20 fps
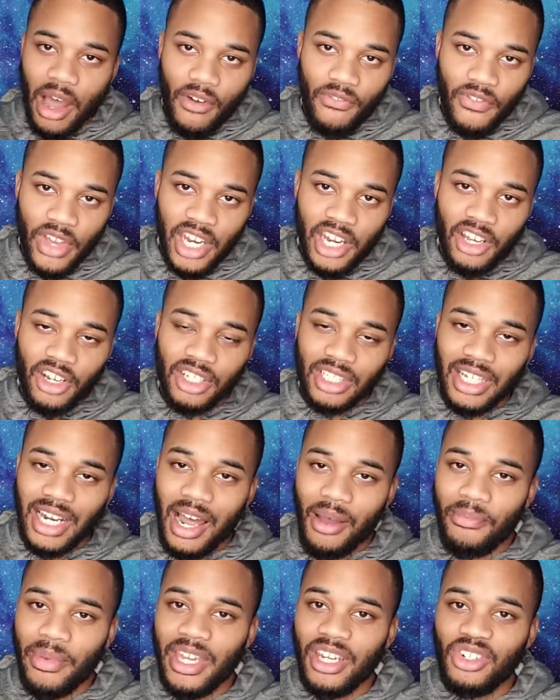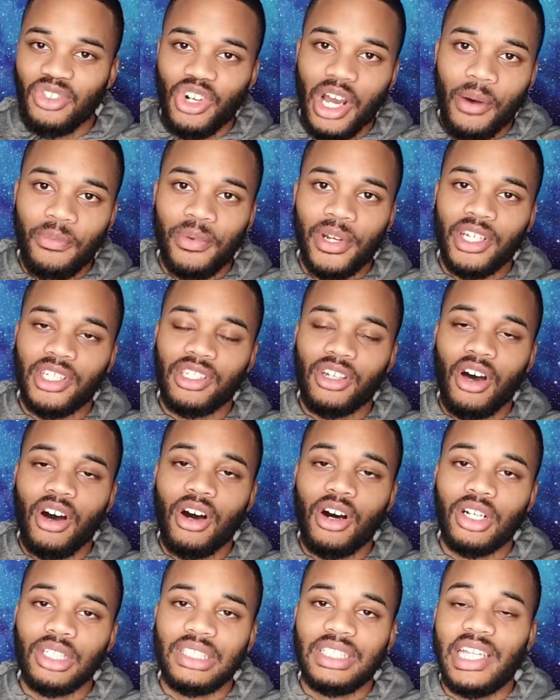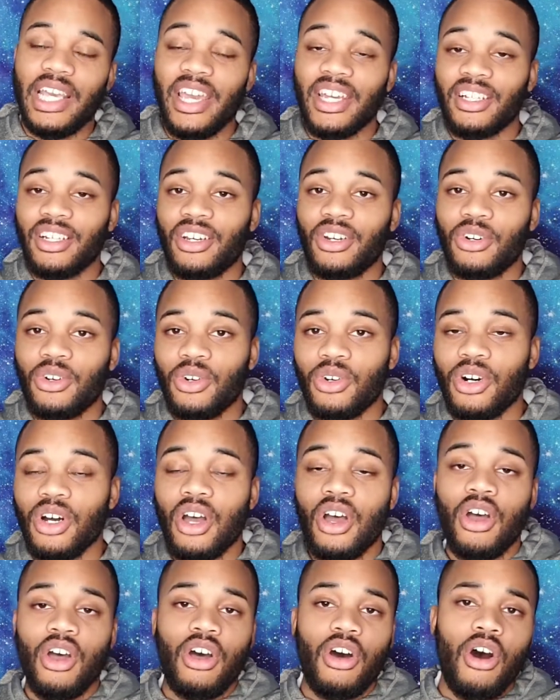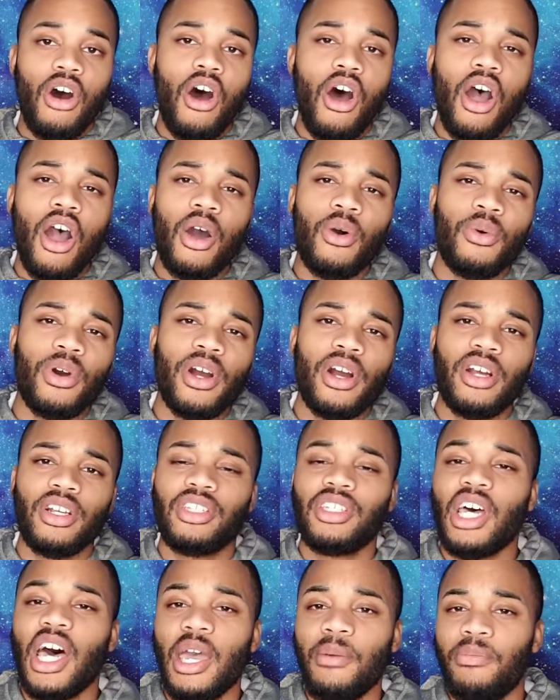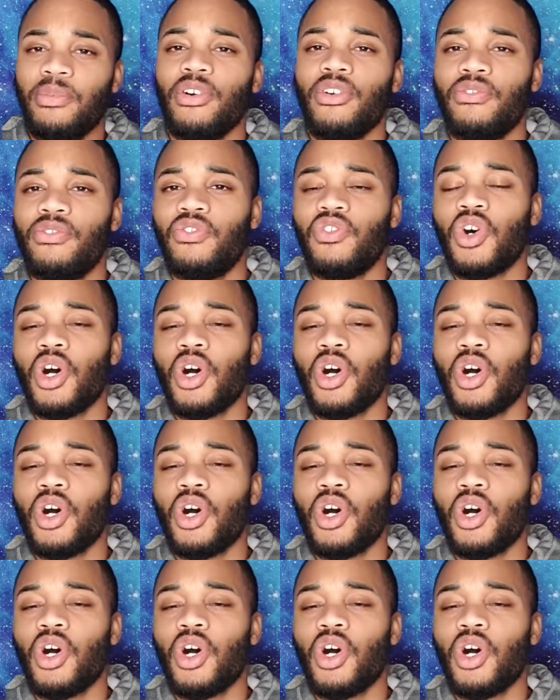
videos that I've been dropping is all technical hardware type of